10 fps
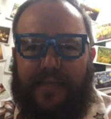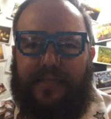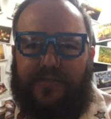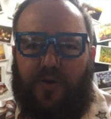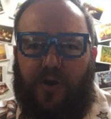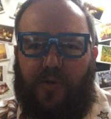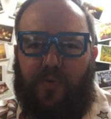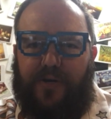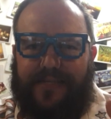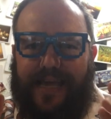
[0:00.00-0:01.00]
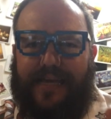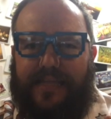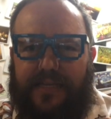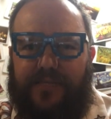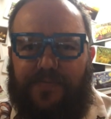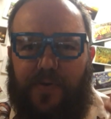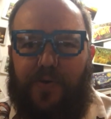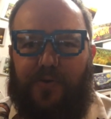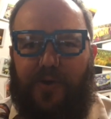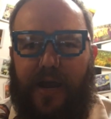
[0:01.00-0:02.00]
this artwork, taking these
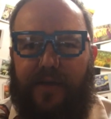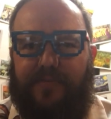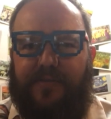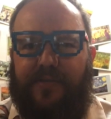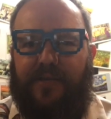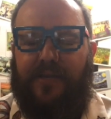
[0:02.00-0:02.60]
photographs,